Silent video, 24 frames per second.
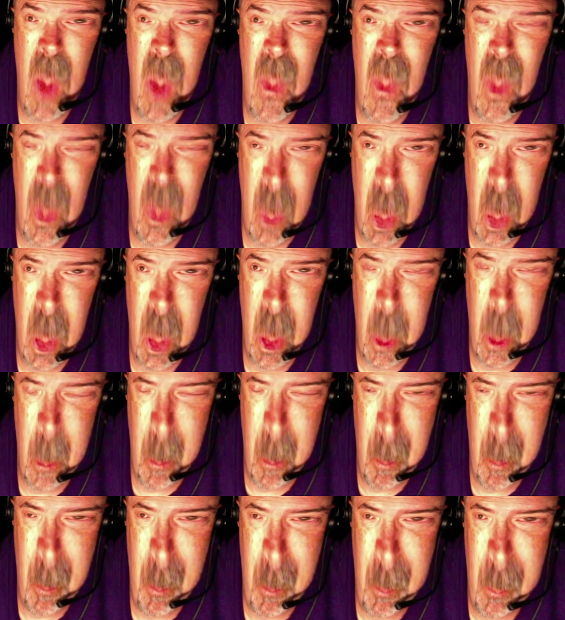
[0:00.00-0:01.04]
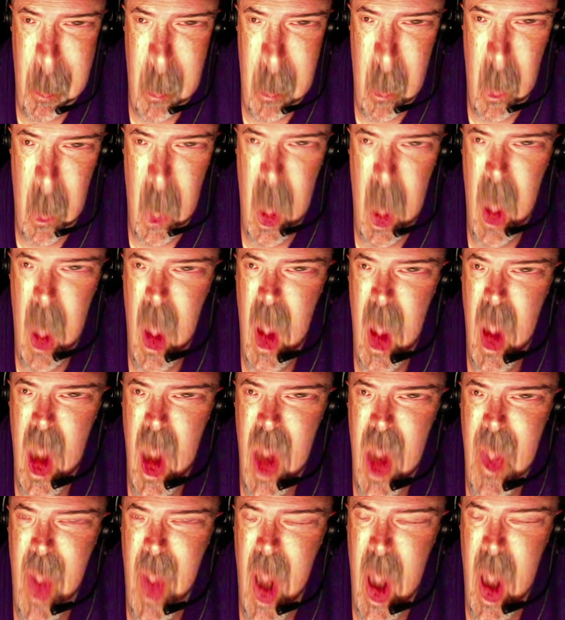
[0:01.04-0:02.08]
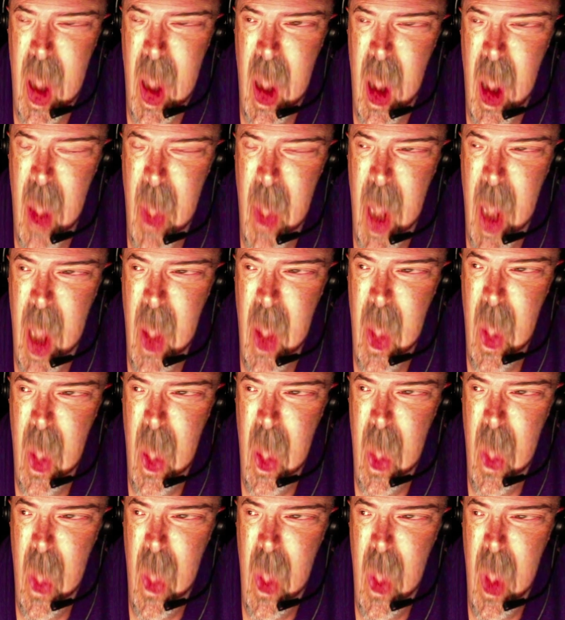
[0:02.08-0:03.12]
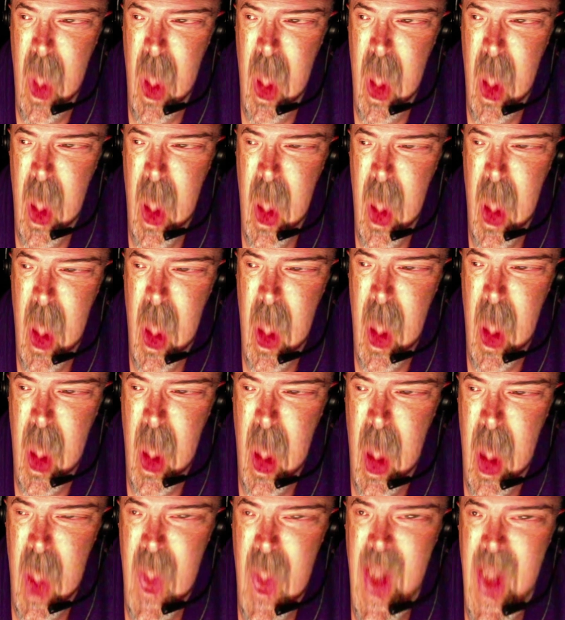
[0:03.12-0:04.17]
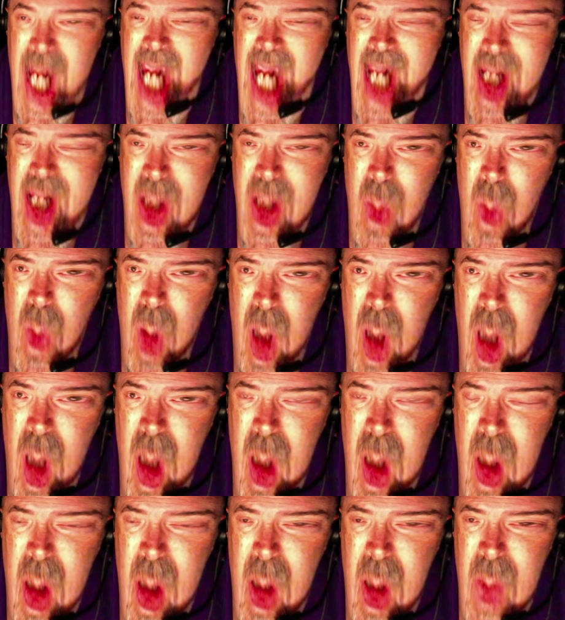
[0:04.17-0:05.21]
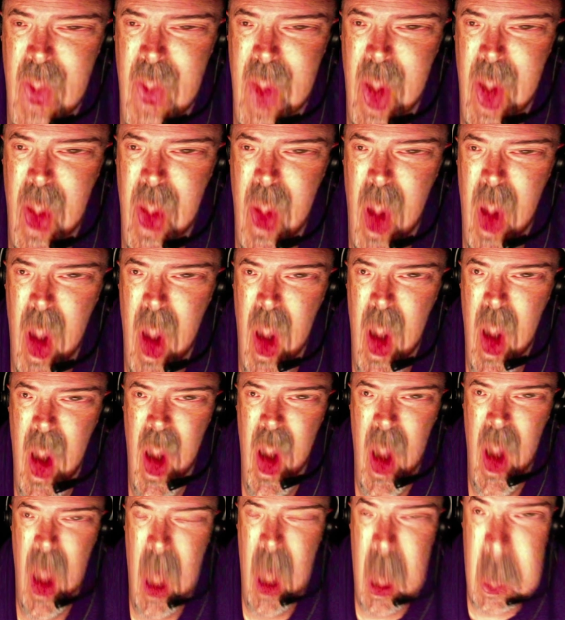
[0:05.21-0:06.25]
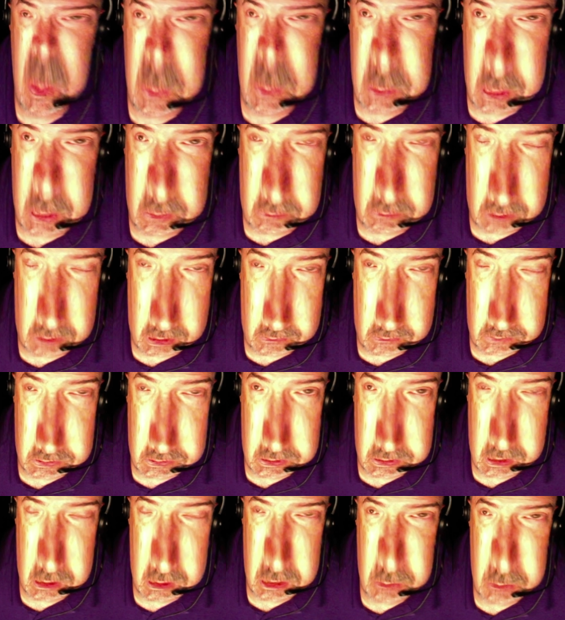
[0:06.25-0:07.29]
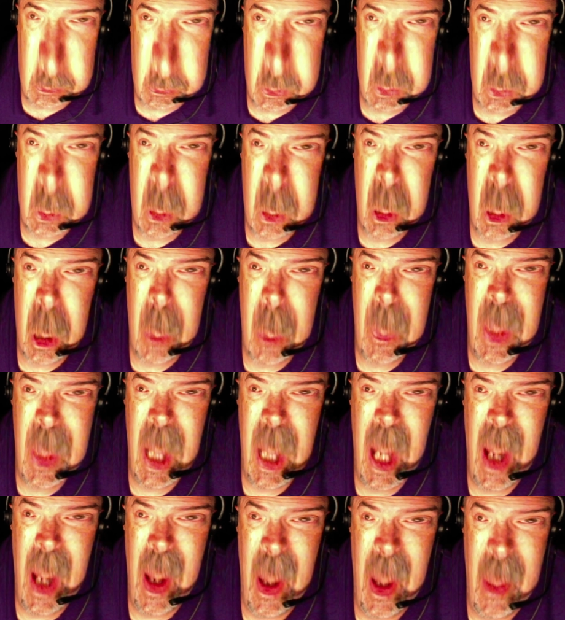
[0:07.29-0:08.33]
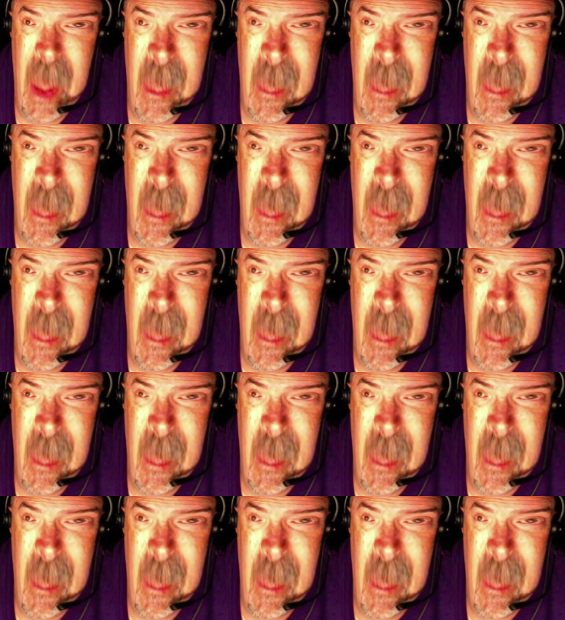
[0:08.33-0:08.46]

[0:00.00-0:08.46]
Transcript: for Murder. It's about a young man who has had it working in a call center, and several of his customers turn up dead.